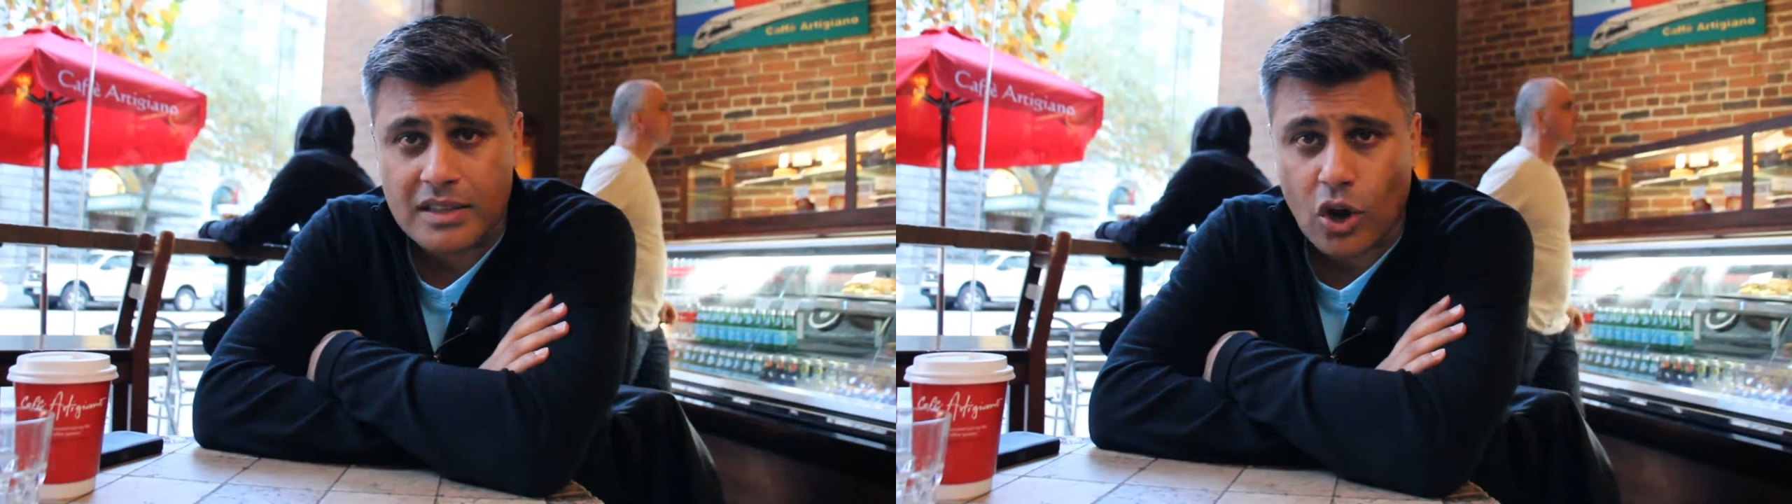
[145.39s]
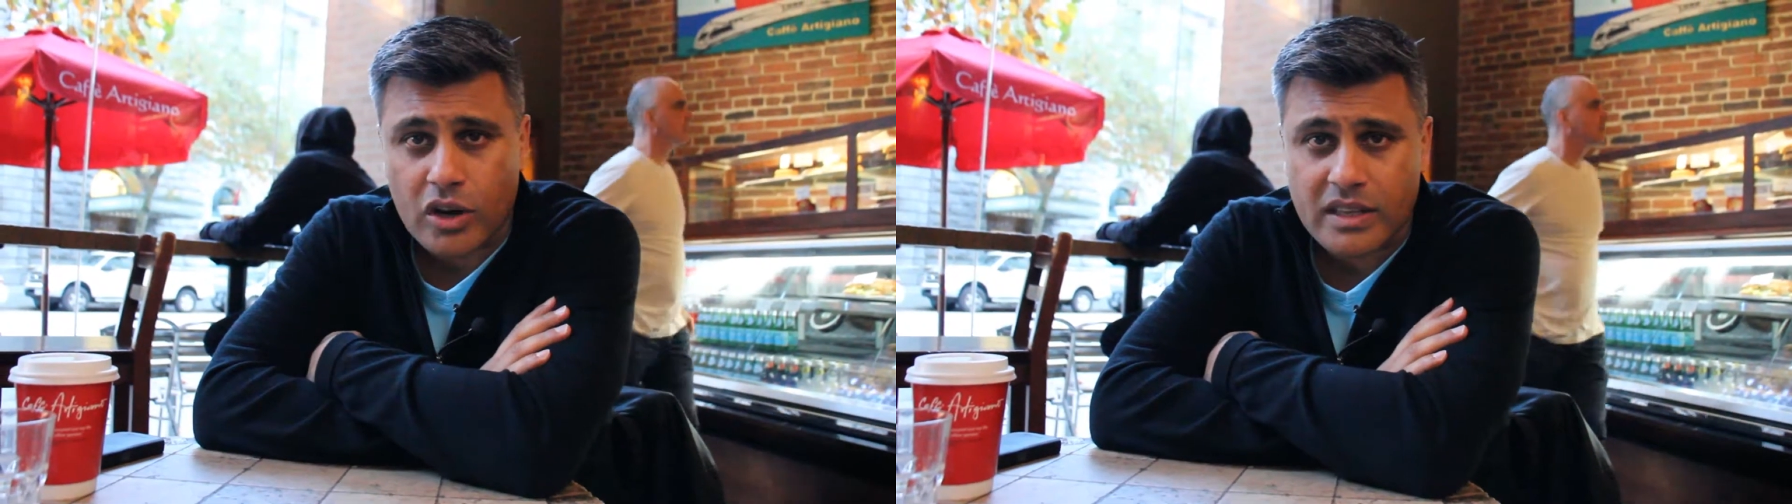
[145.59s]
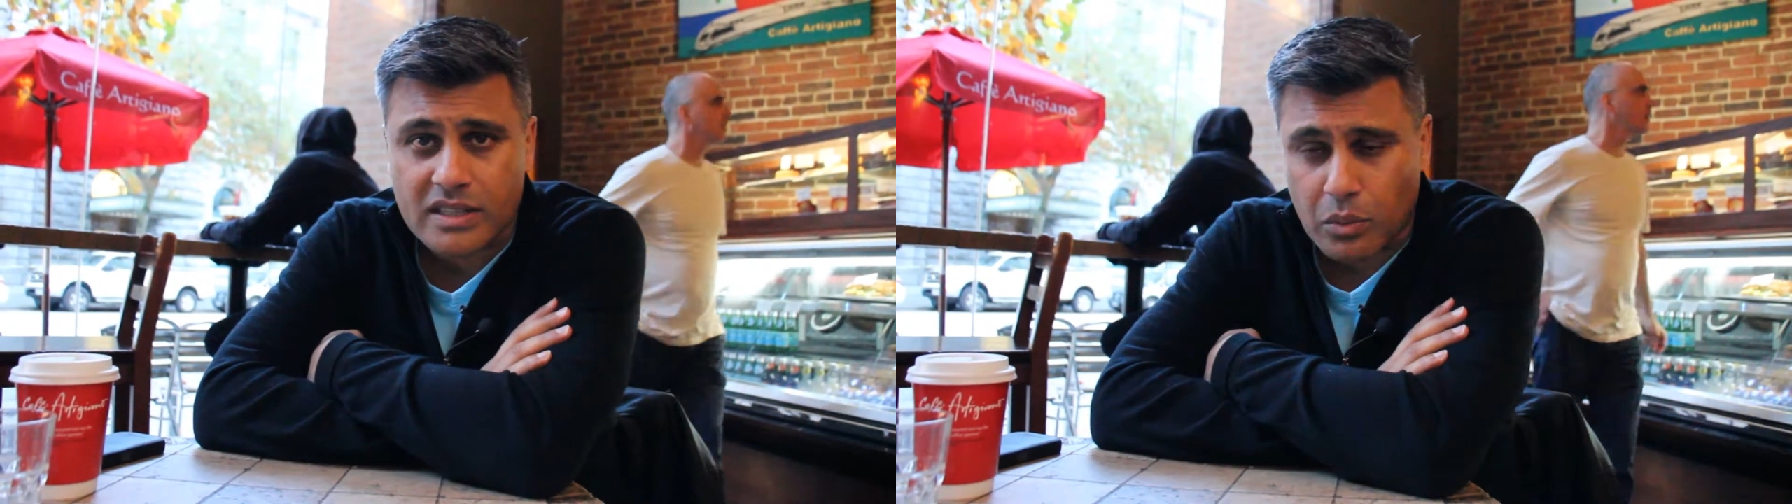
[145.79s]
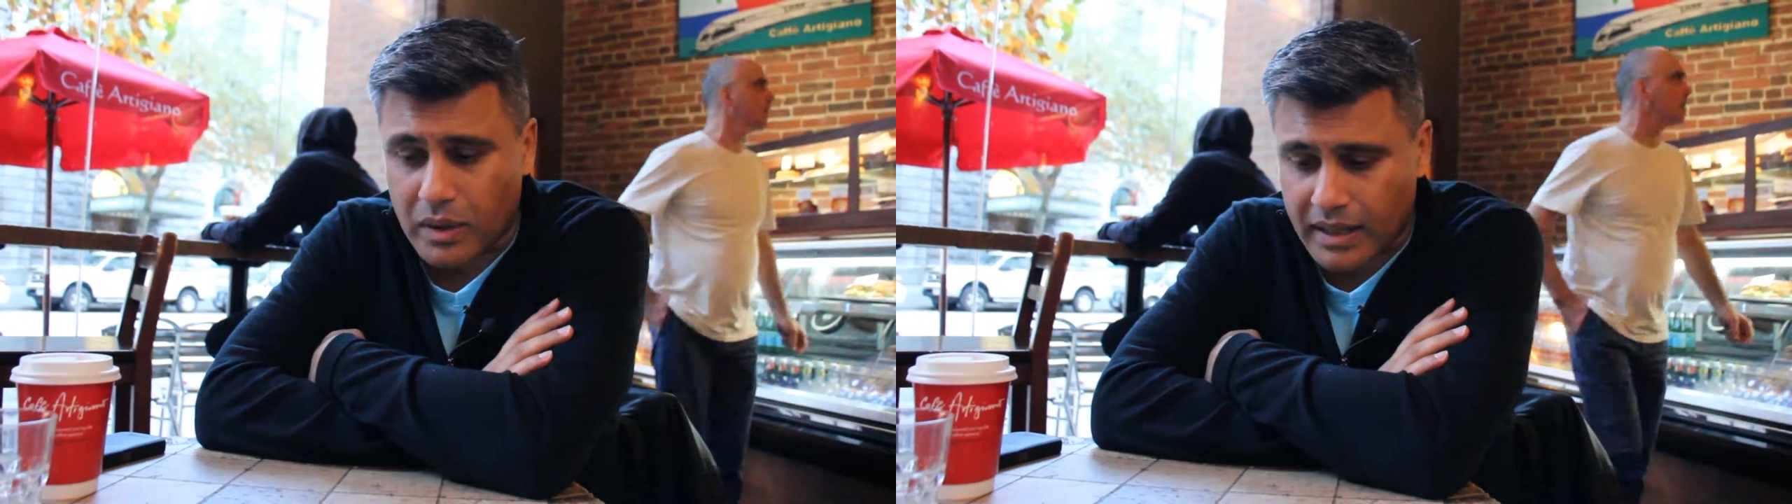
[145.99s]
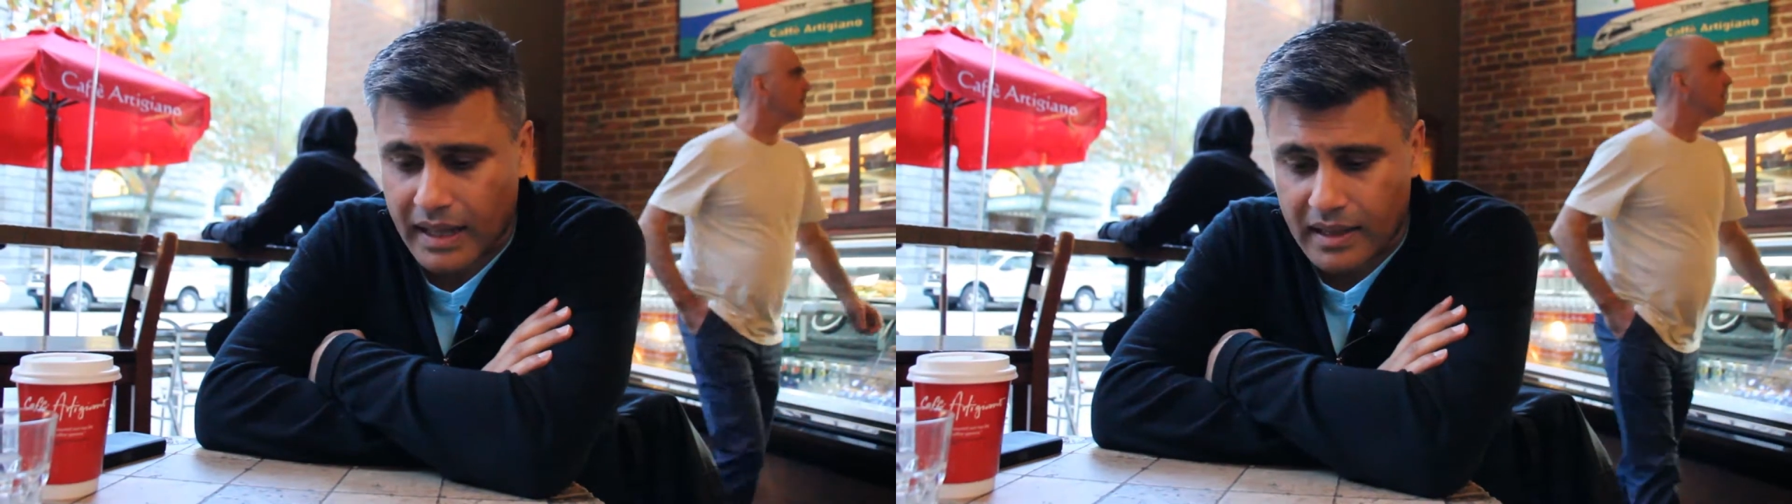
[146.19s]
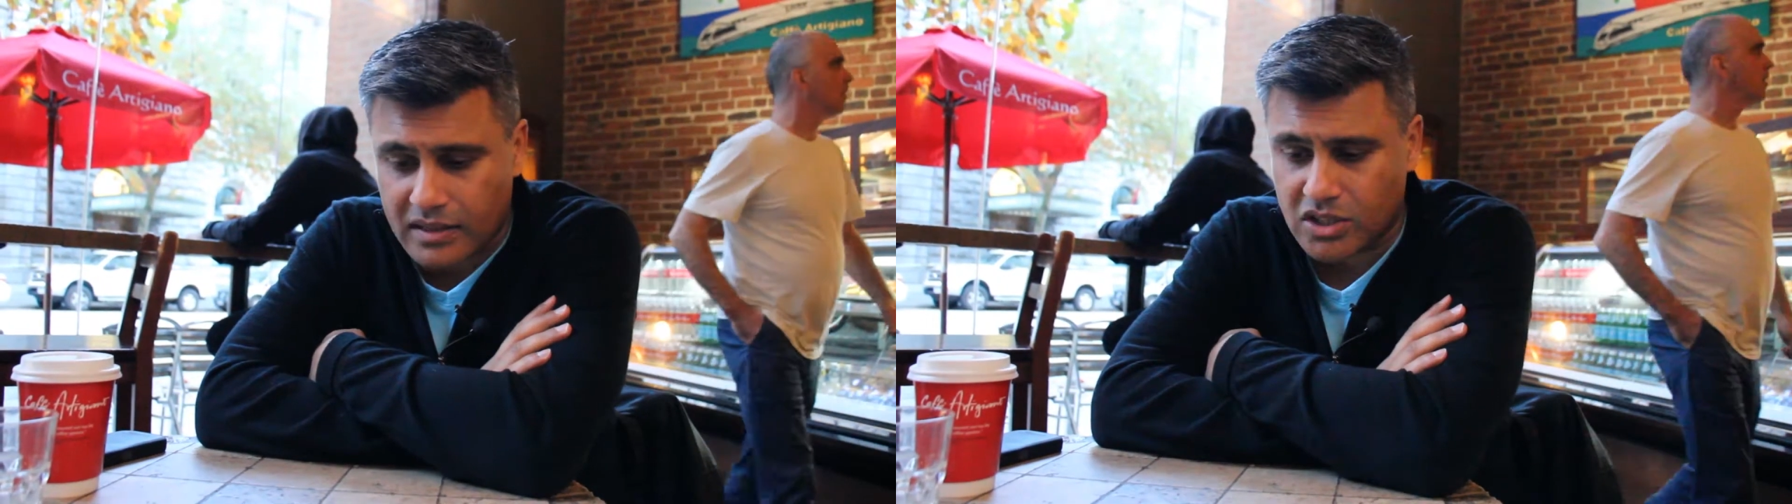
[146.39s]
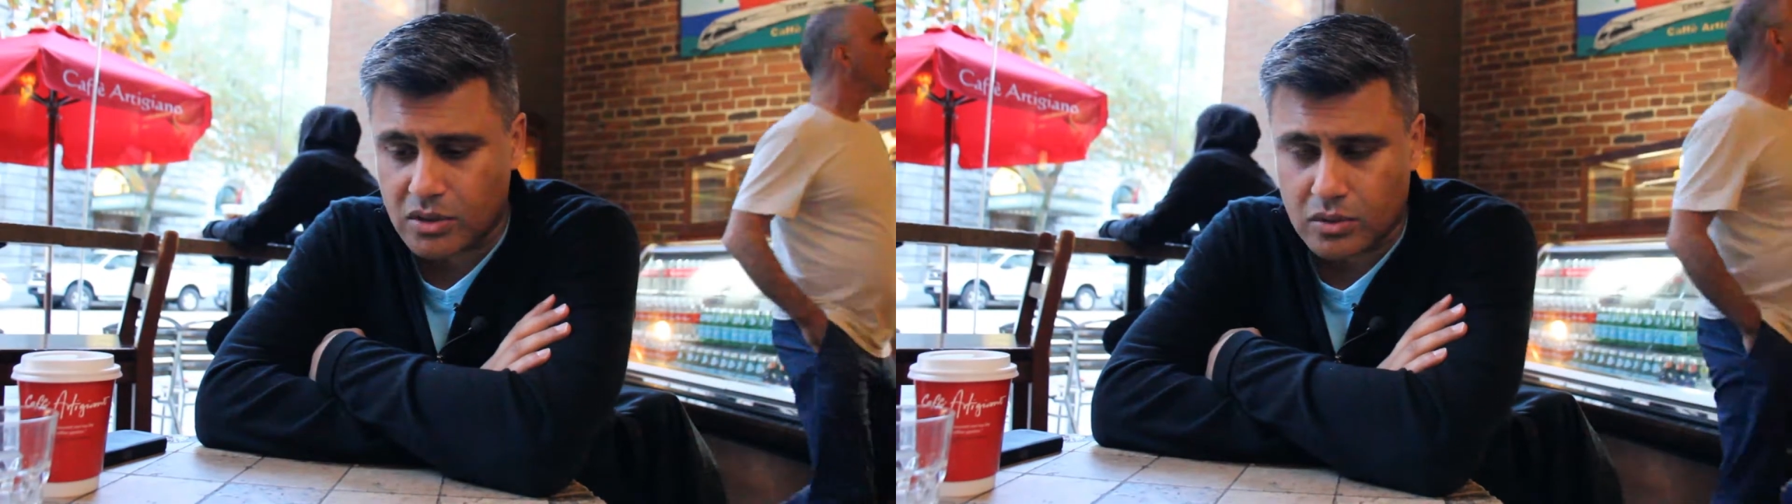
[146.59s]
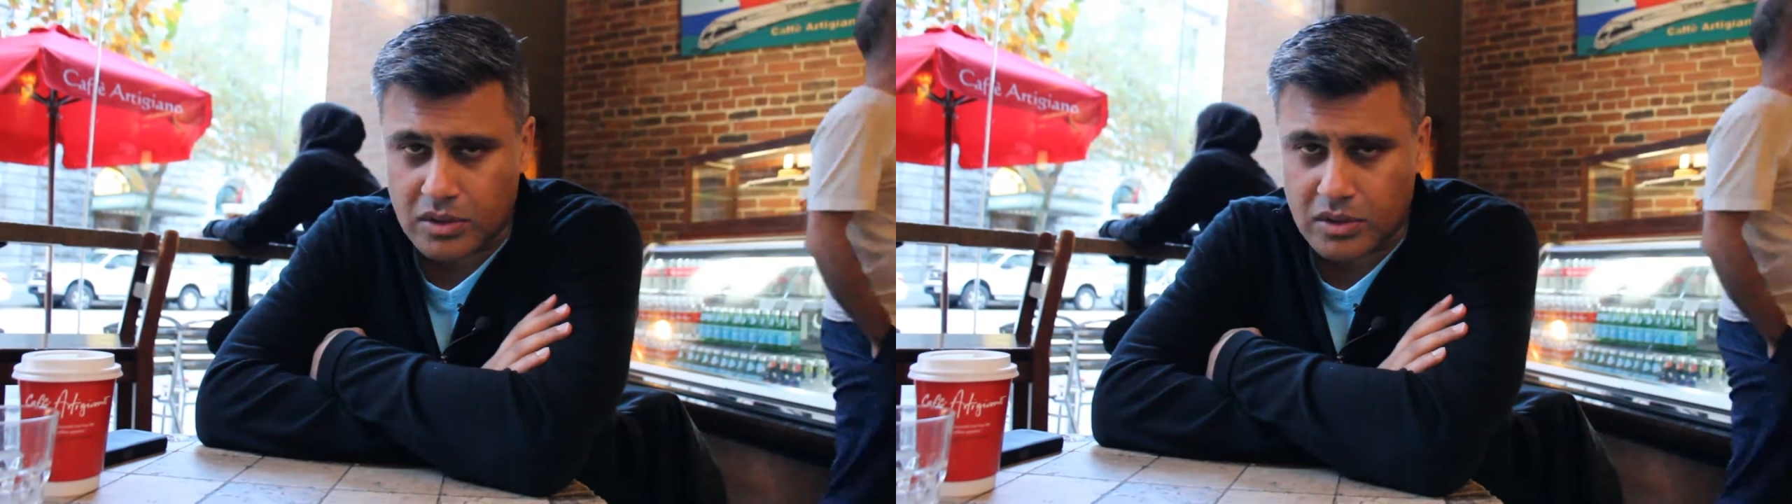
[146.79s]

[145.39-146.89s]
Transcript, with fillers: the audience I want to get to,